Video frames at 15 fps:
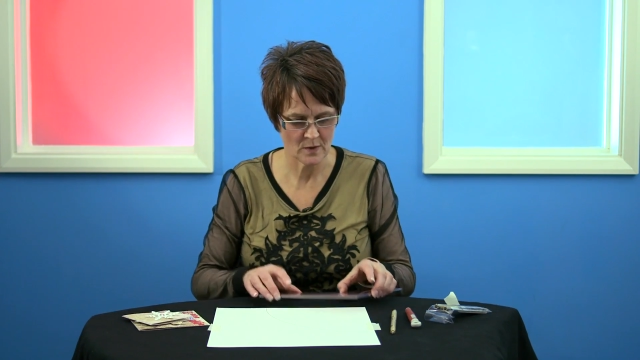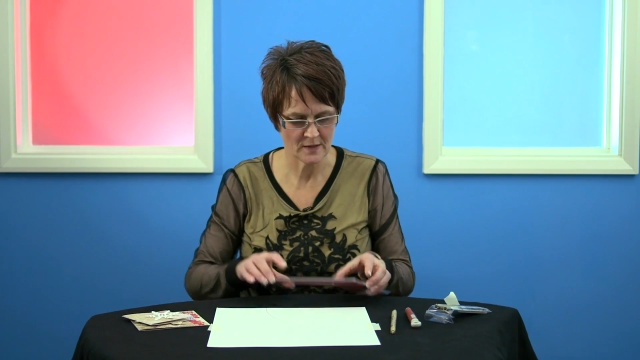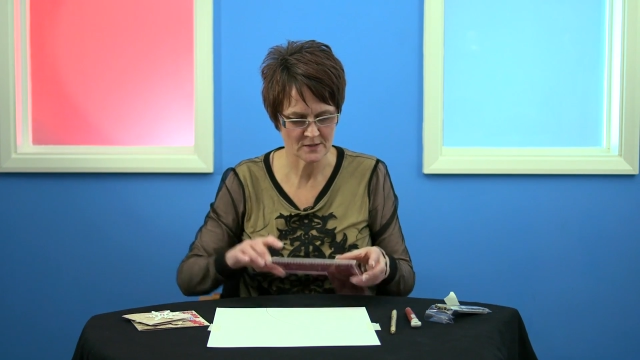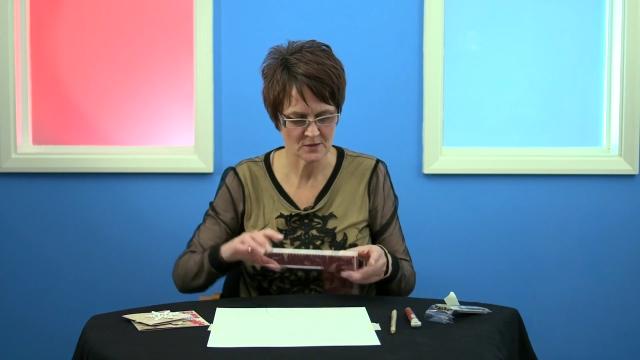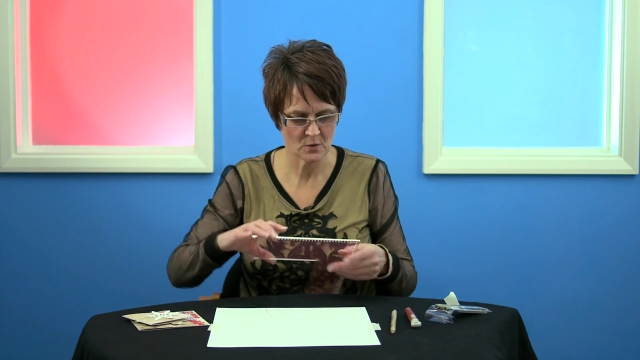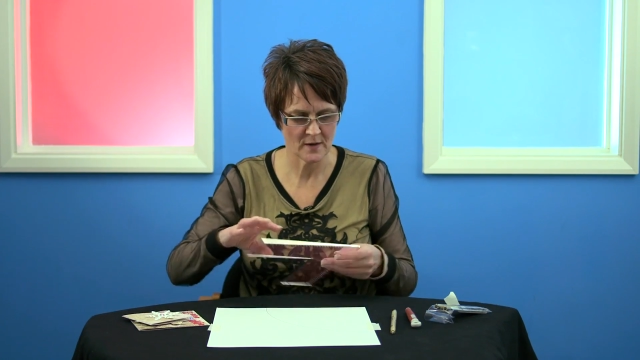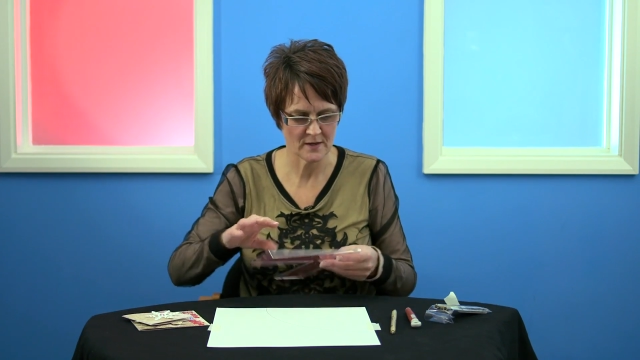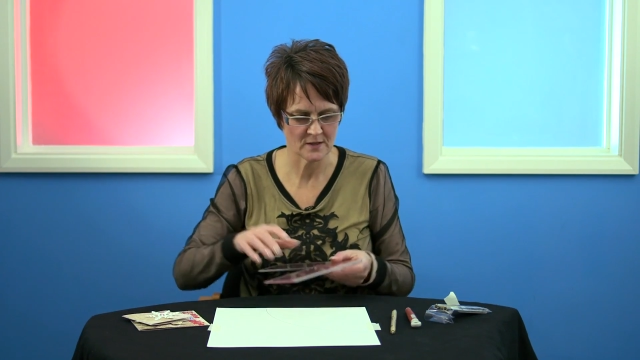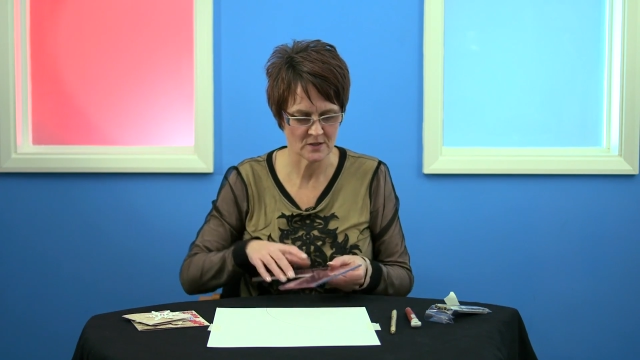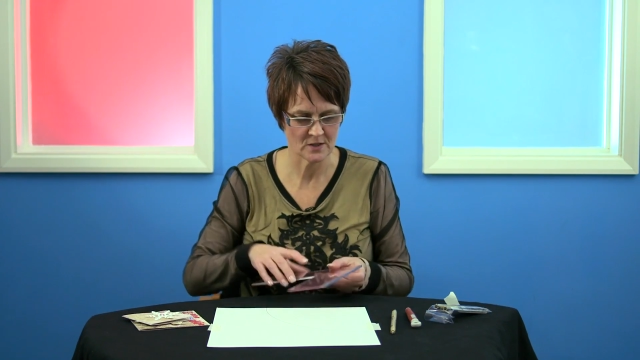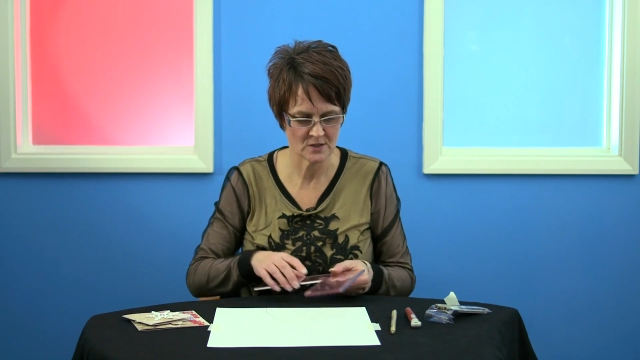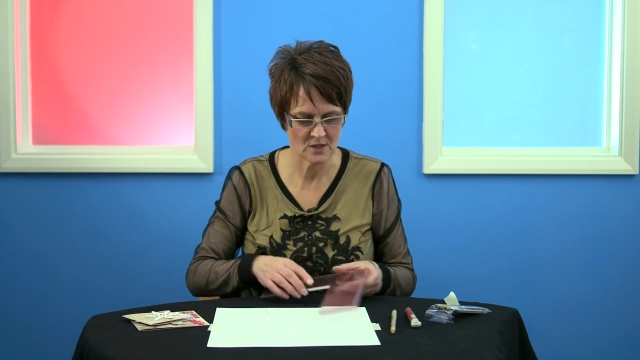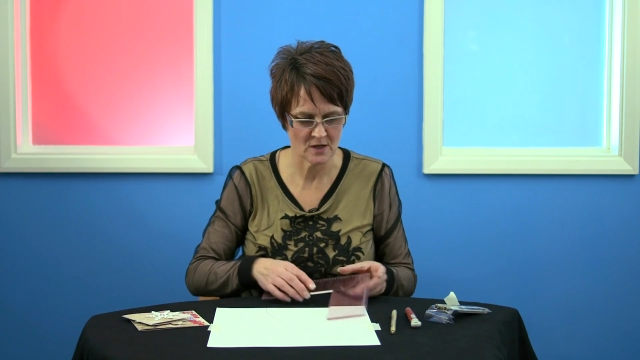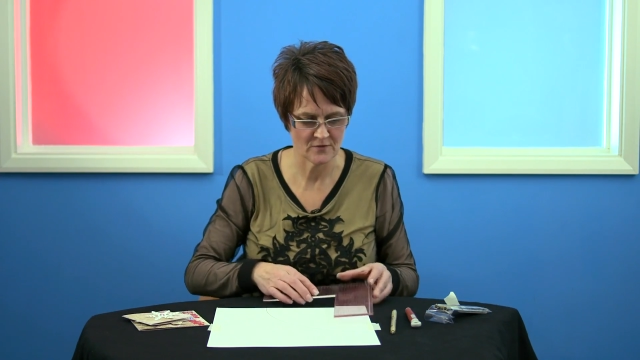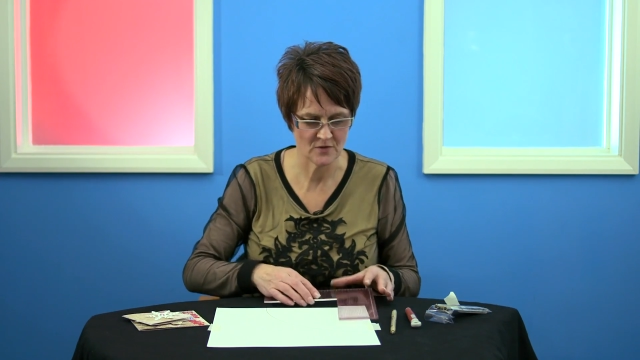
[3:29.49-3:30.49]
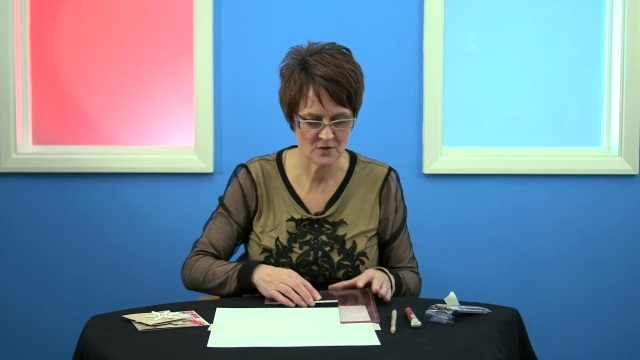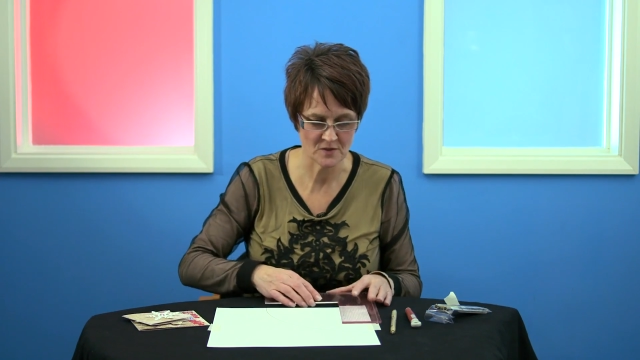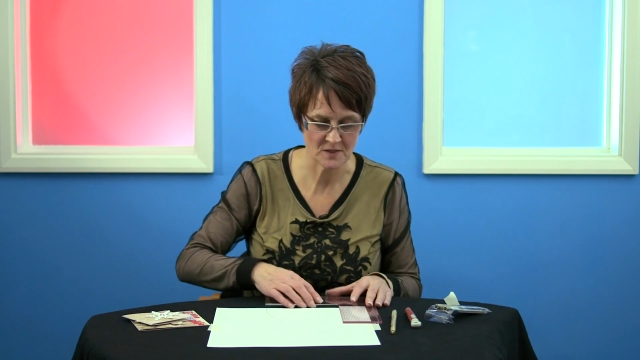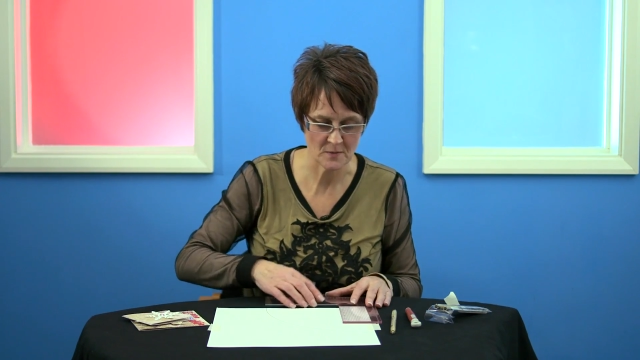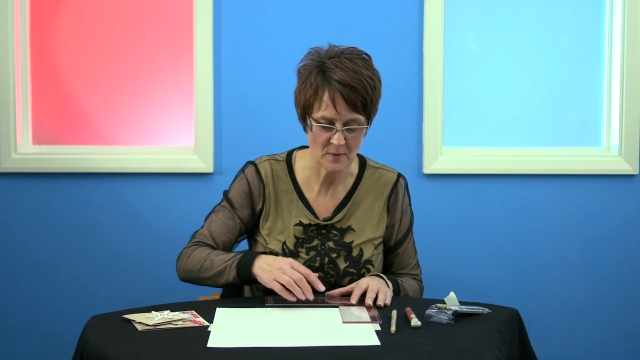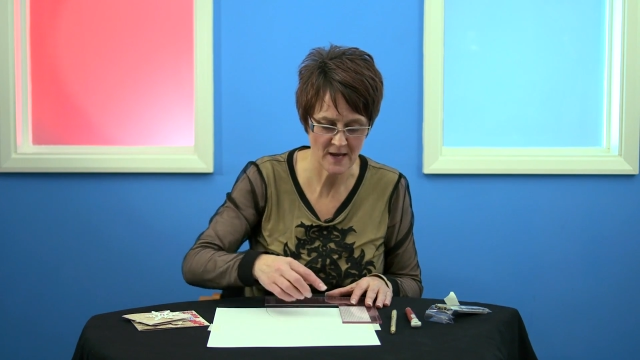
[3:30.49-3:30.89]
it's quite good if you use a